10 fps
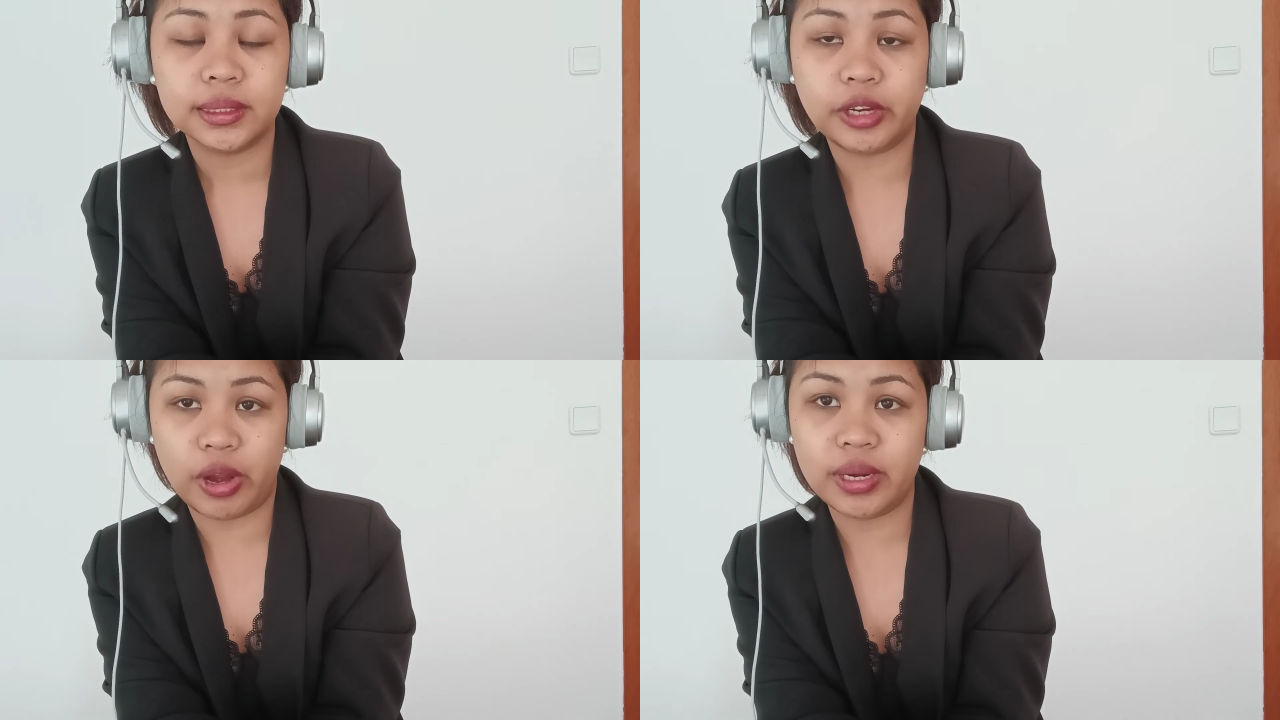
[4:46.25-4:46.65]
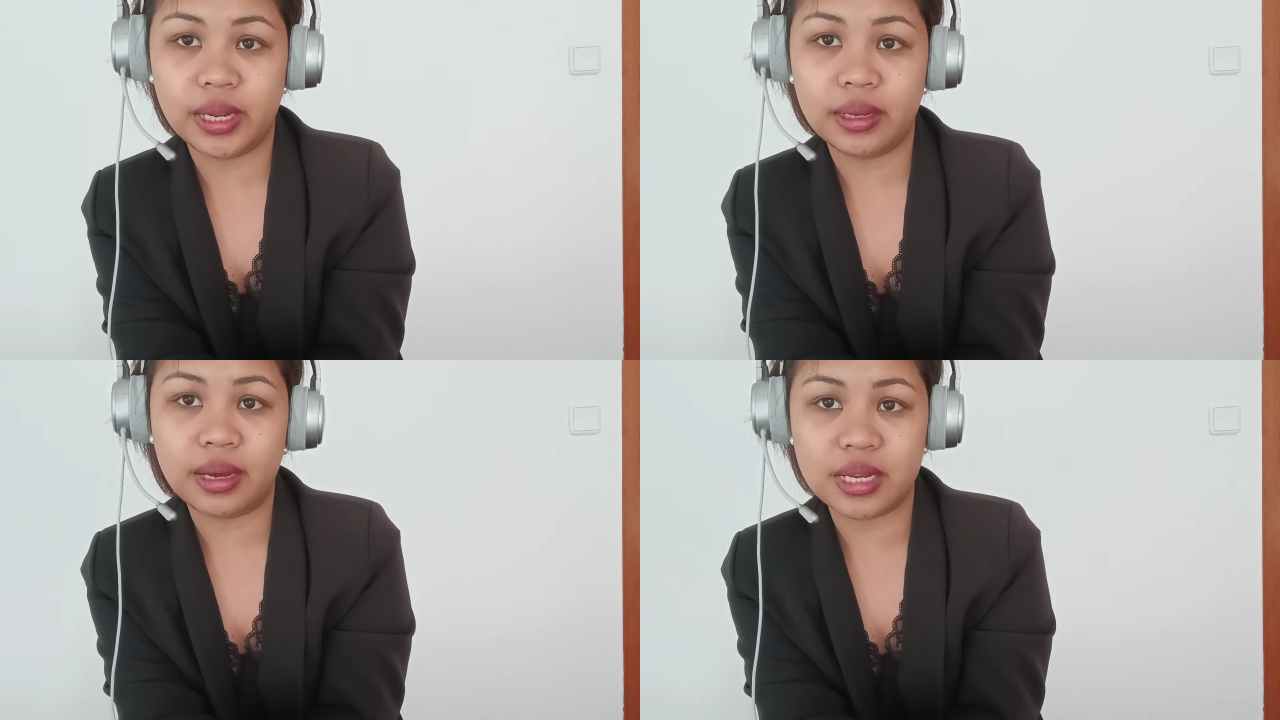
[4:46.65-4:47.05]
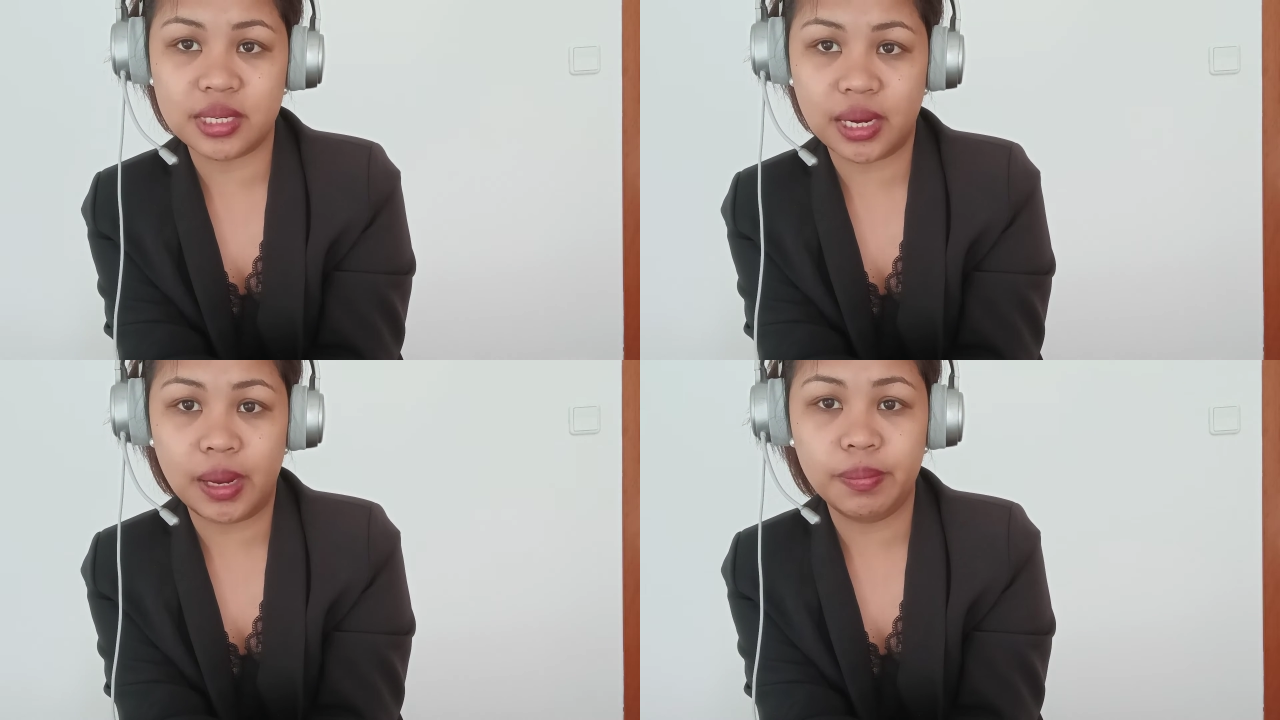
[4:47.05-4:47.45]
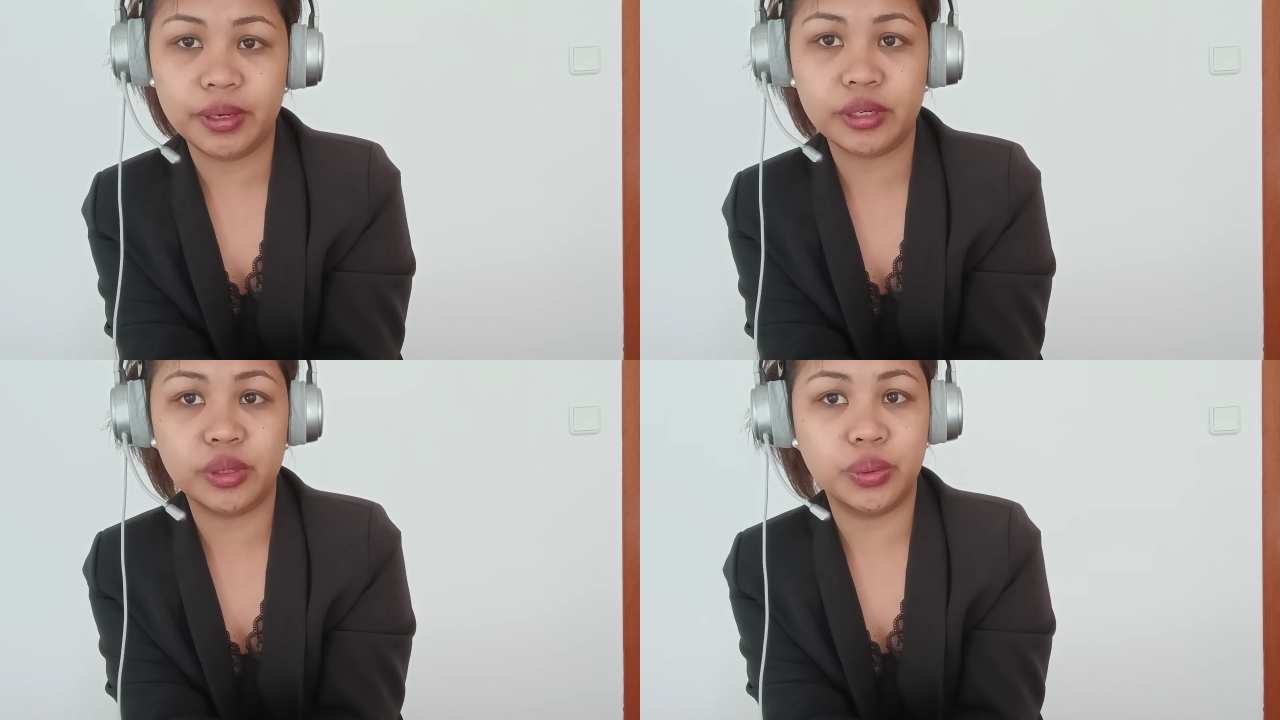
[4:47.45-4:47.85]
training as a
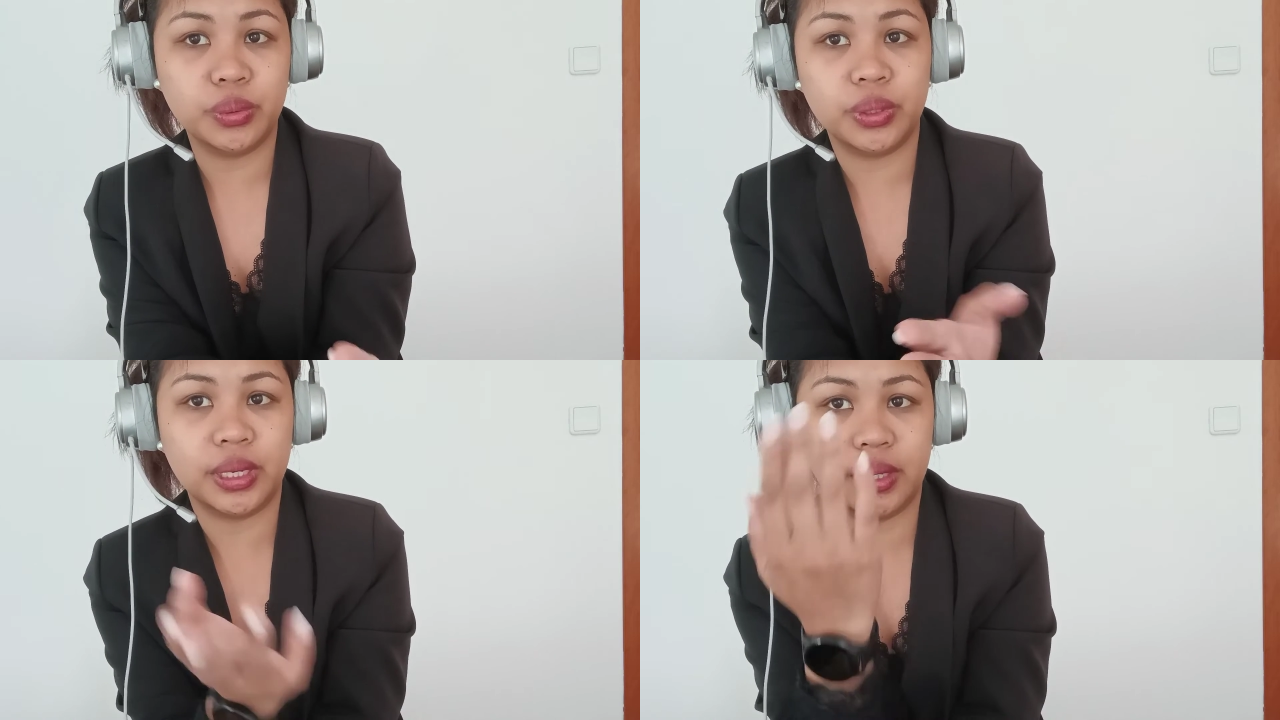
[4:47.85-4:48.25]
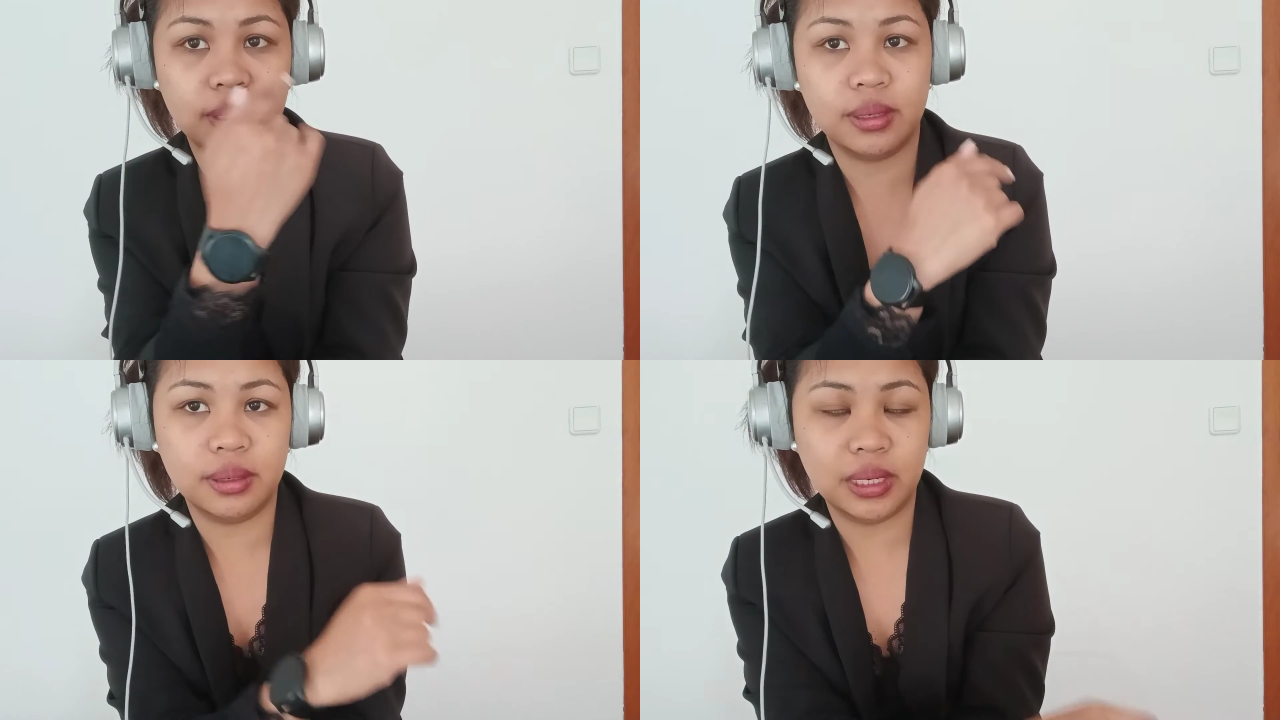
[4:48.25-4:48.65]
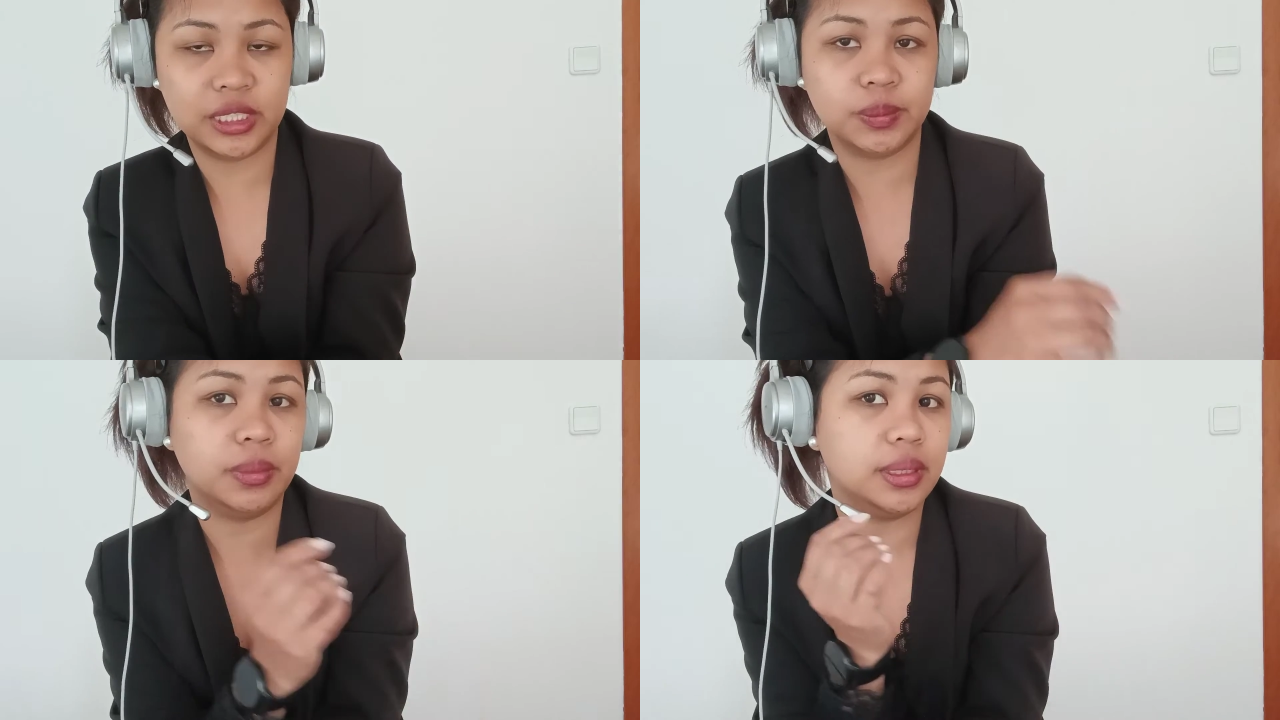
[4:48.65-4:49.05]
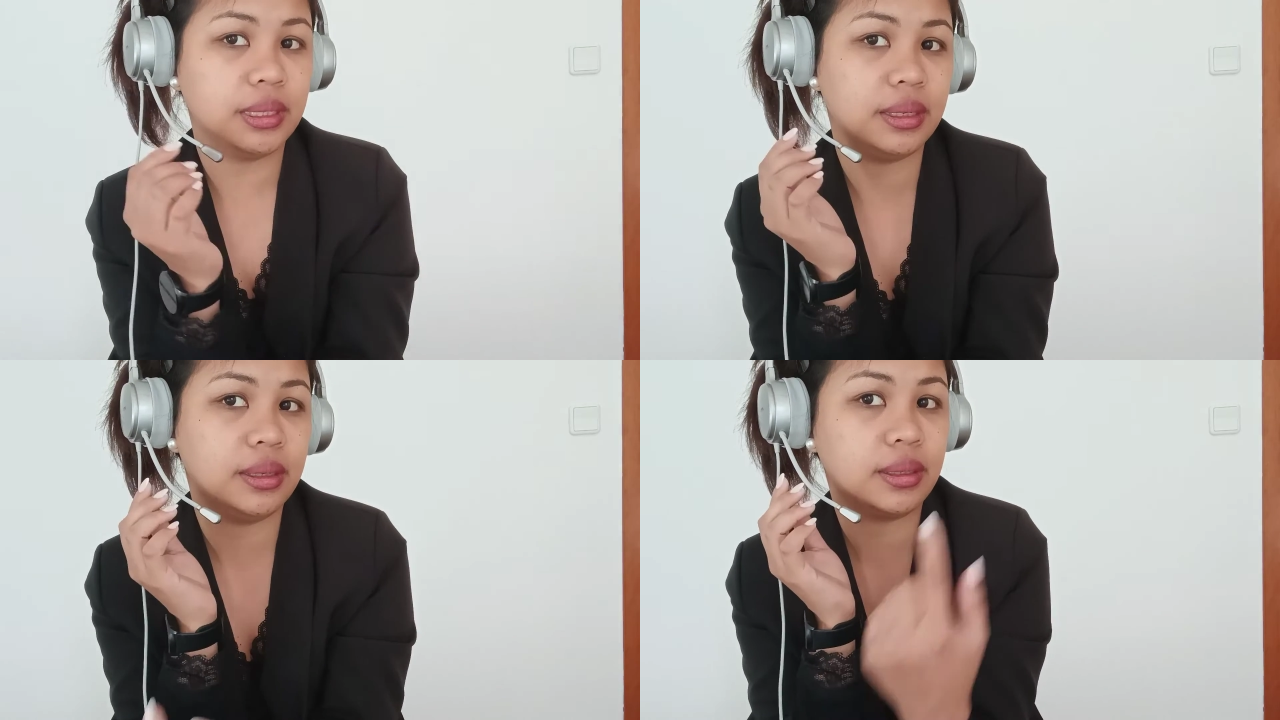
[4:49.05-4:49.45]
cabin crew in
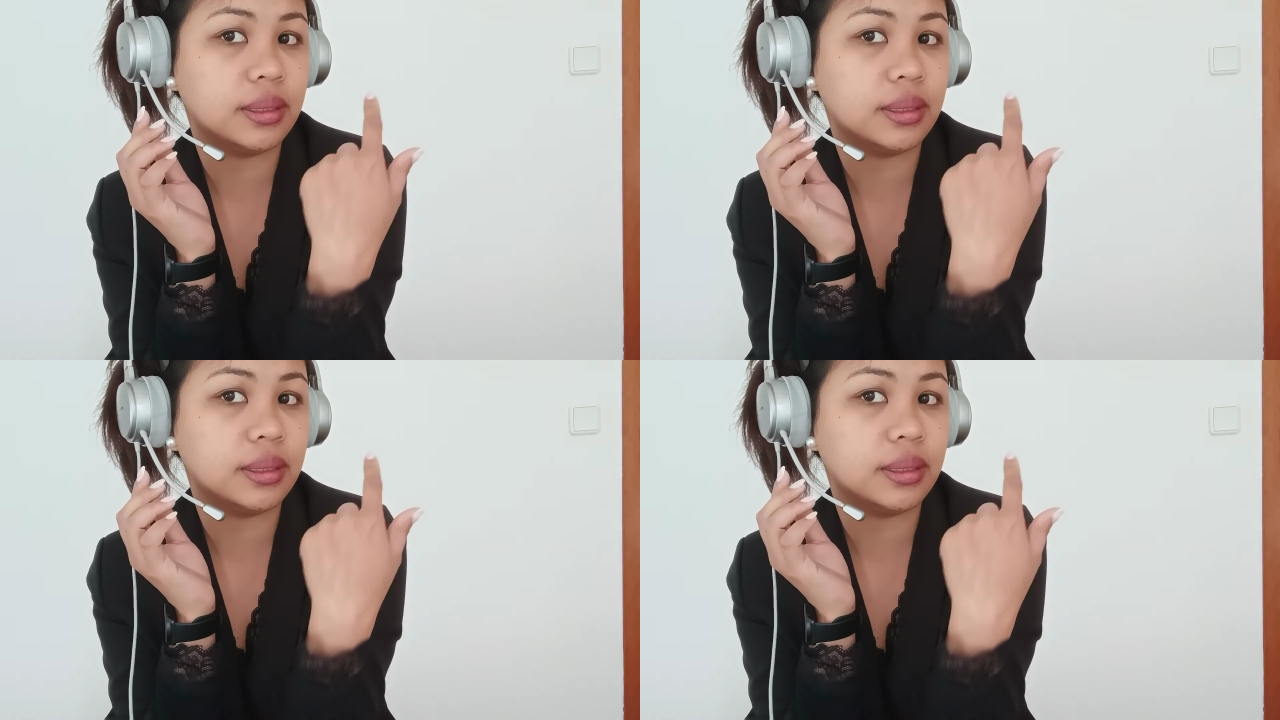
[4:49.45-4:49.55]
in uh,